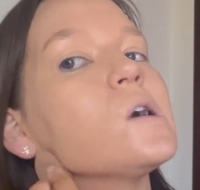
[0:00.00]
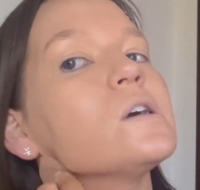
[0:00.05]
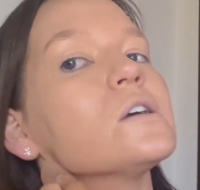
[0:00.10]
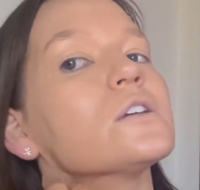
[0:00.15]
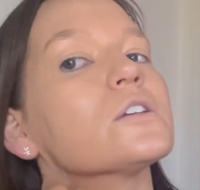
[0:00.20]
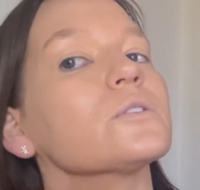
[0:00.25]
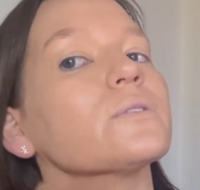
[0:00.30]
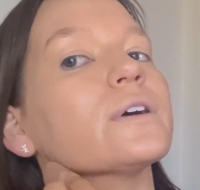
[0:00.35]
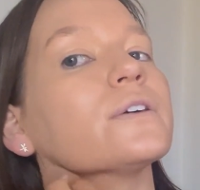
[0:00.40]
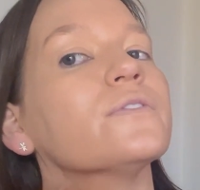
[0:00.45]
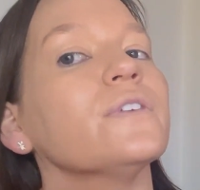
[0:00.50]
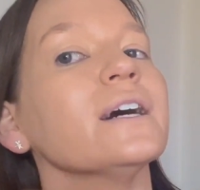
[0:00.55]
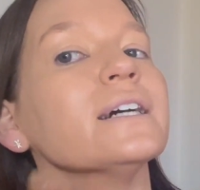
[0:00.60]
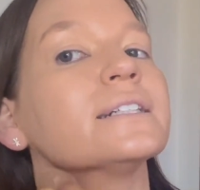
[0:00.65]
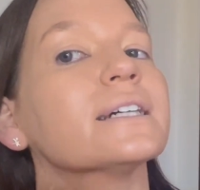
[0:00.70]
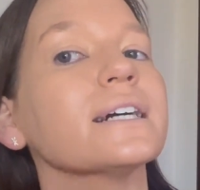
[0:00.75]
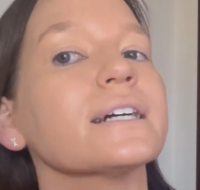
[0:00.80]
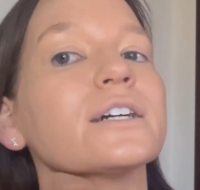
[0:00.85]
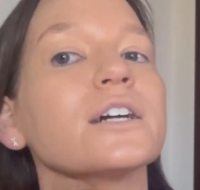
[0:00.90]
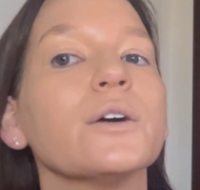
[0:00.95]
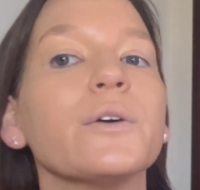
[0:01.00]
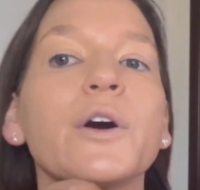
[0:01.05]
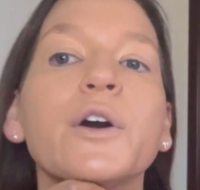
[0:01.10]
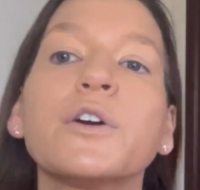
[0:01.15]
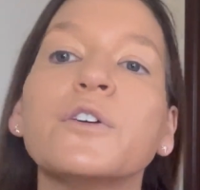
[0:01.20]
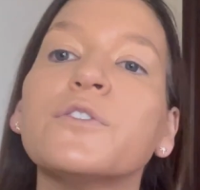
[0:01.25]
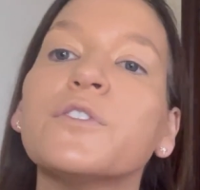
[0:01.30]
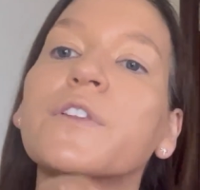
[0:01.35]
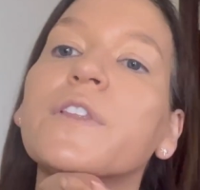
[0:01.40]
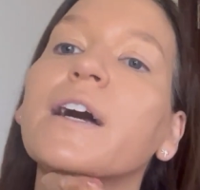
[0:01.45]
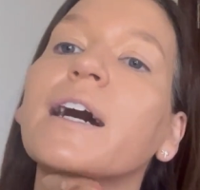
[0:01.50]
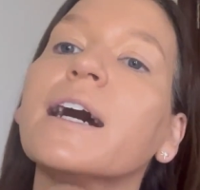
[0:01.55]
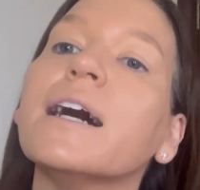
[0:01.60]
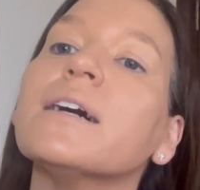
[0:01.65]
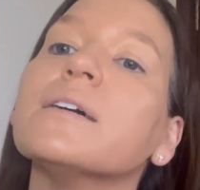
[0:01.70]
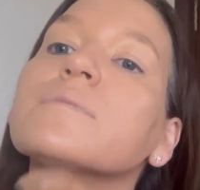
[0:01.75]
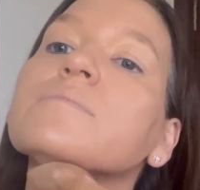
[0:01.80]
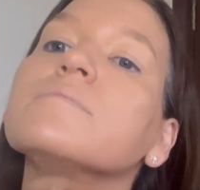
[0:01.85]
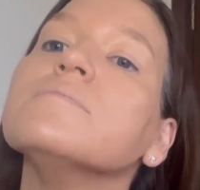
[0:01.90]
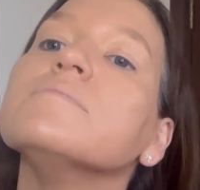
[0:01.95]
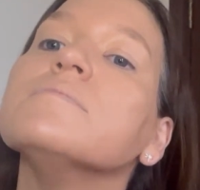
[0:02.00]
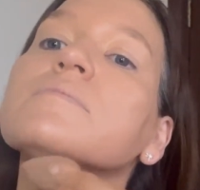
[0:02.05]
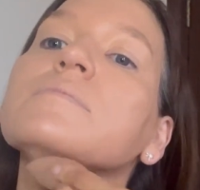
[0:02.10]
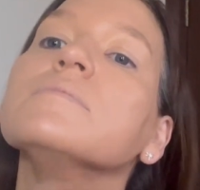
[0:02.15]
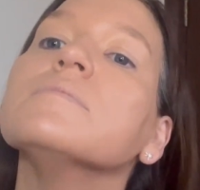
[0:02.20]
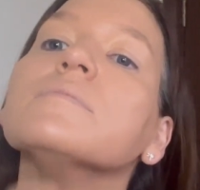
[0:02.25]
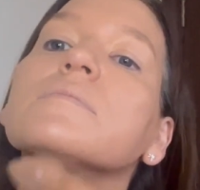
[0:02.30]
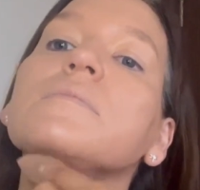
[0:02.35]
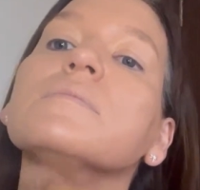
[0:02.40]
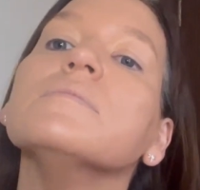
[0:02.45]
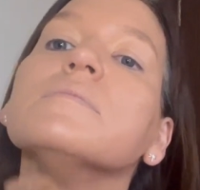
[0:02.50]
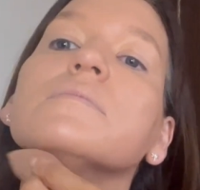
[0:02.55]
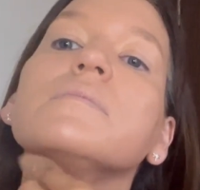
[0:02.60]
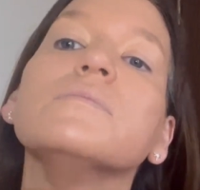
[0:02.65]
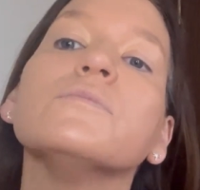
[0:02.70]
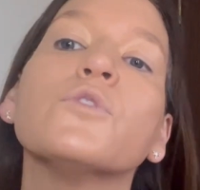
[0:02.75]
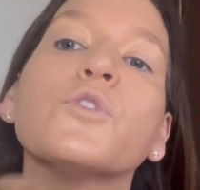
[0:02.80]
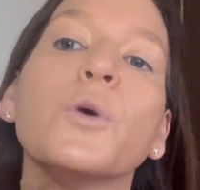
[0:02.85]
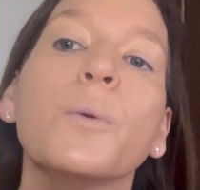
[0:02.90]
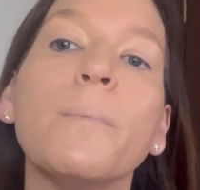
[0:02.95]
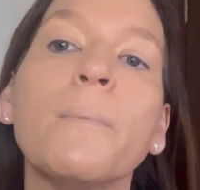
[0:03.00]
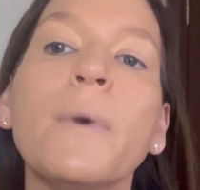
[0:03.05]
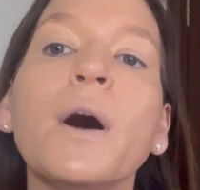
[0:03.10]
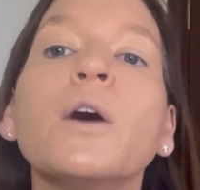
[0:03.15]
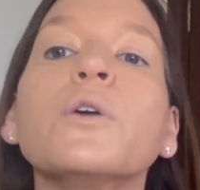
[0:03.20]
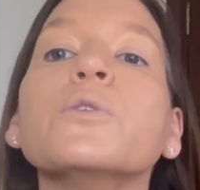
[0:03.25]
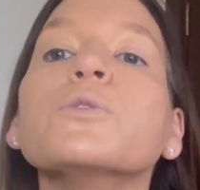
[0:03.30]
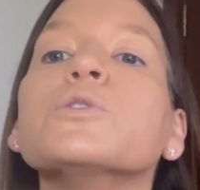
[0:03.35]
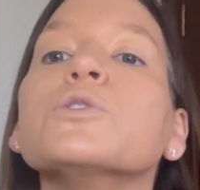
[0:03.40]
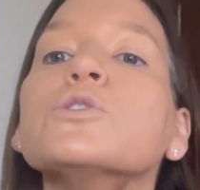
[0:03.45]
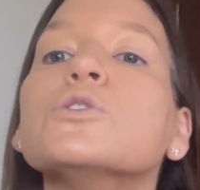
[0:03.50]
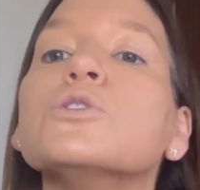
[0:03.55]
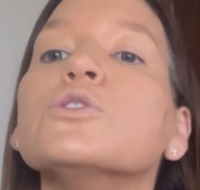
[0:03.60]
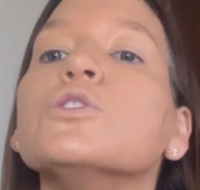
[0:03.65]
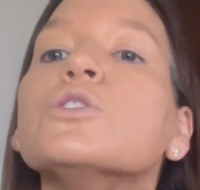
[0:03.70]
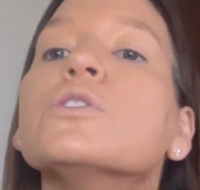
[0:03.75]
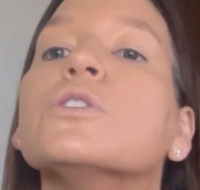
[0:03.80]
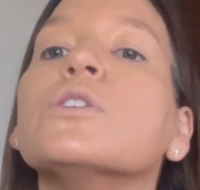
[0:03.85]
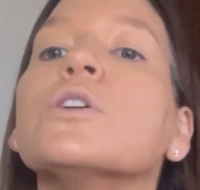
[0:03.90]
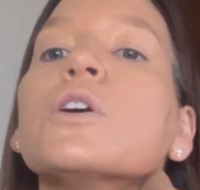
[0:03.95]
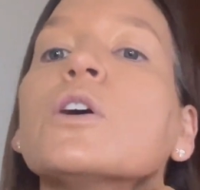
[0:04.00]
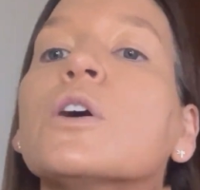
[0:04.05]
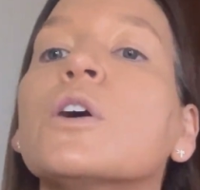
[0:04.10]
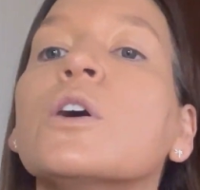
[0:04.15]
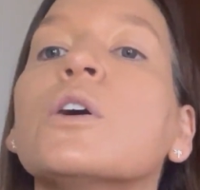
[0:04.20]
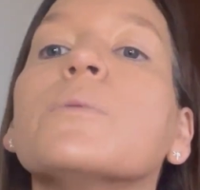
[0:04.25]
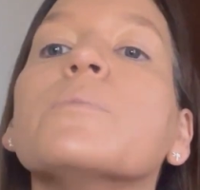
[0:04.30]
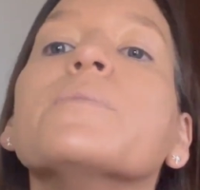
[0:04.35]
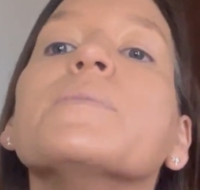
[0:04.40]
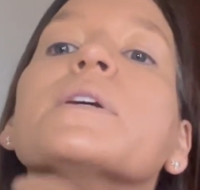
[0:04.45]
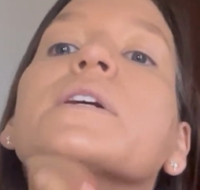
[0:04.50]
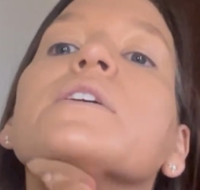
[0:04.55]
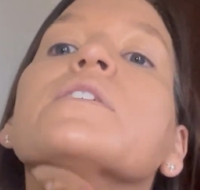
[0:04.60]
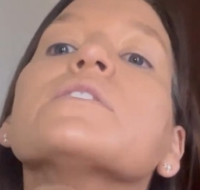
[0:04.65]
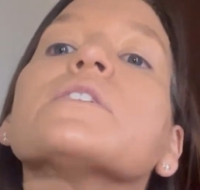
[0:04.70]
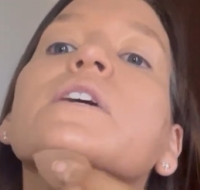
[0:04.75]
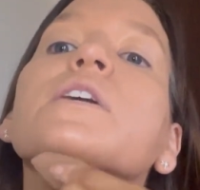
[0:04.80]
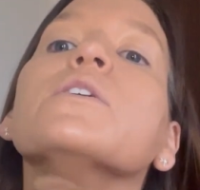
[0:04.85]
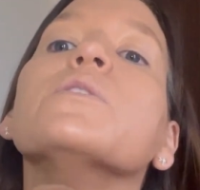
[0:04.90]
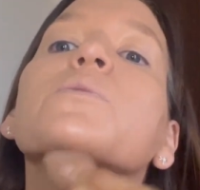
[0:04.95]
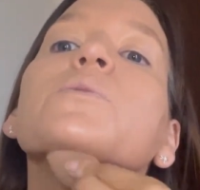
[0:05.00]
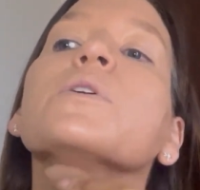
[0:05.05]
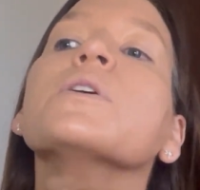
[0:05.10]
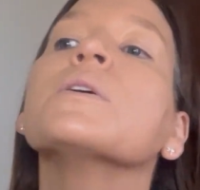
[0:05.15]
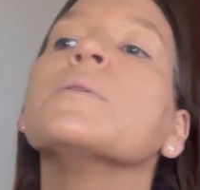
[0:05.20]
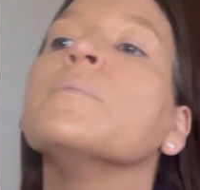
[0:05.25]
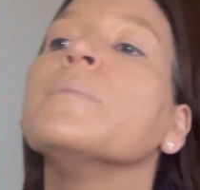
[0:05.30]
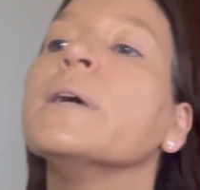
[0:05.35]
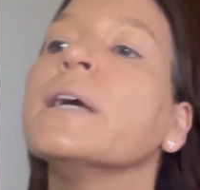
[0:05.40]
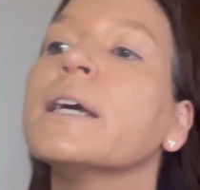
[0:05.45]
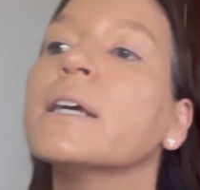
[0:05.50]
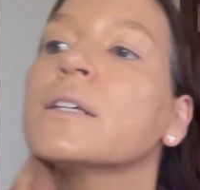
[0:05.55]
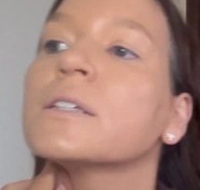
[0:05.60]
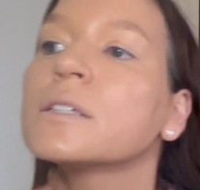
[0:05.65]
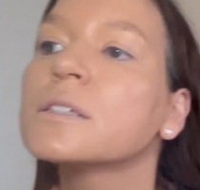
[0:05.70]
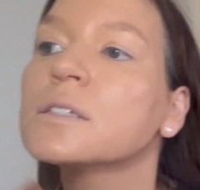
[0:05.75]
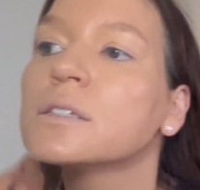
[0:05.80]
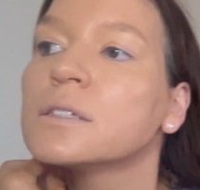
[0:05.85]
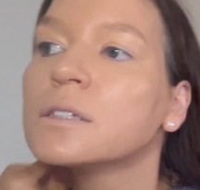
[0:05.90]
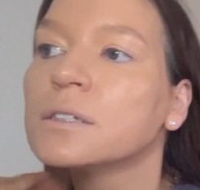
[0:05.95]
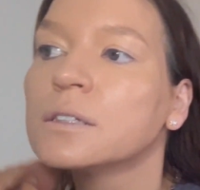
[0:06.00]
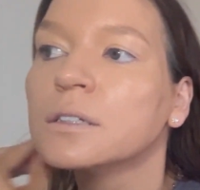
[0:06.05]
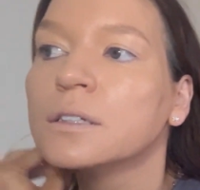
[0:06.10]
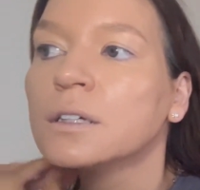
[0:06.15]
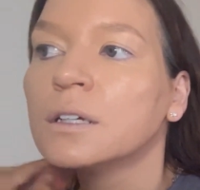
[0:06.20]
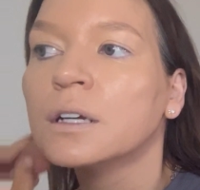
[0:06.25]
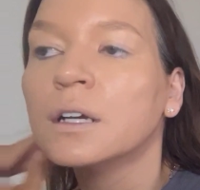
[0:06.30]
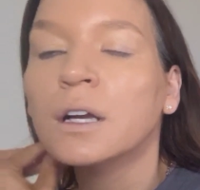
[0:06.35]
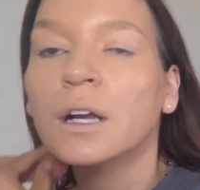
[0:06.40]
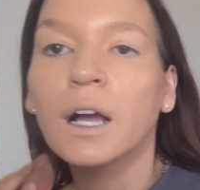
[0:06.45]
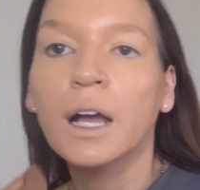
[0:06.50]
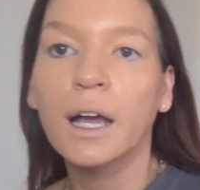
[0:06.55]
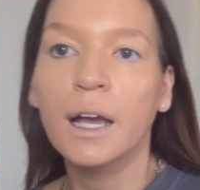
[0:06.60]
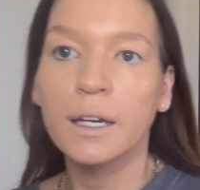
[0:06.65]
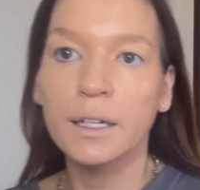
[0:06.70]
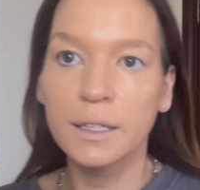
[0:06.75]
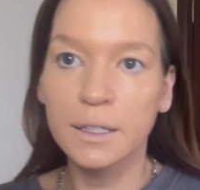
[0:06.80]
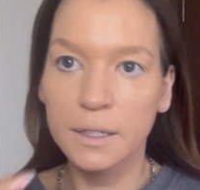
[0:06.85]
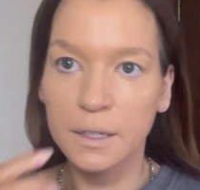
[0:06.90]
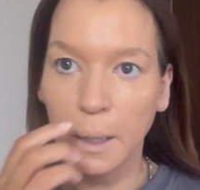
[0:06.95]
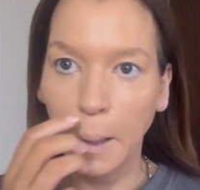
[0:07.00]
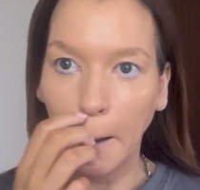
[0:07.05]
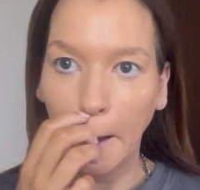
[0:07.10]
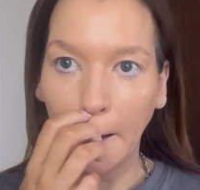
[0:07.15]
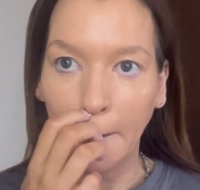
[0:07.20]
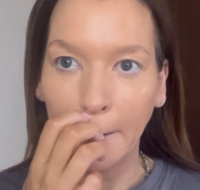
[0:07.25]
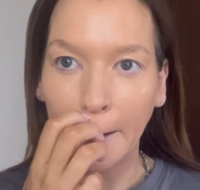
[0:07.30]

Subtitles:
So I find I go over that the most because I don't want to miss anything.